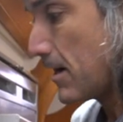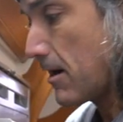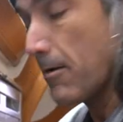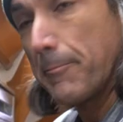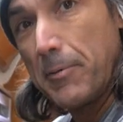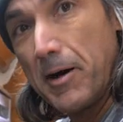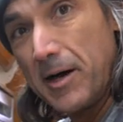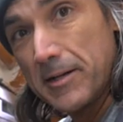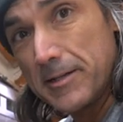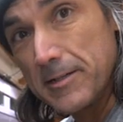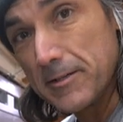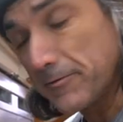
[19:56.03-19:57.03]
our pot
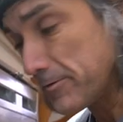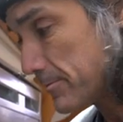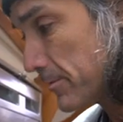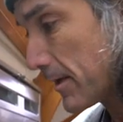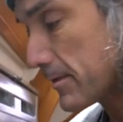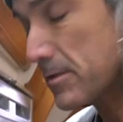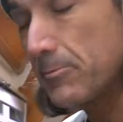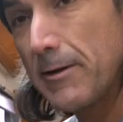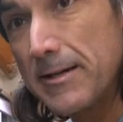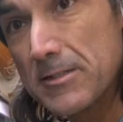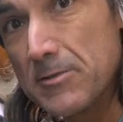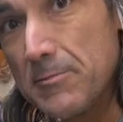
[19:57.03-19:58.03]
here from like
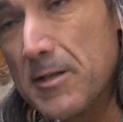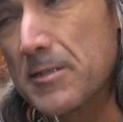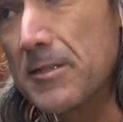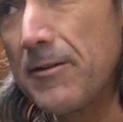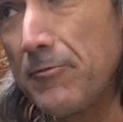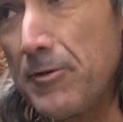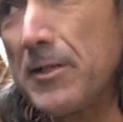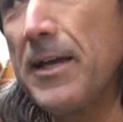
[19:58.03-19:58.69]
swaying too much if we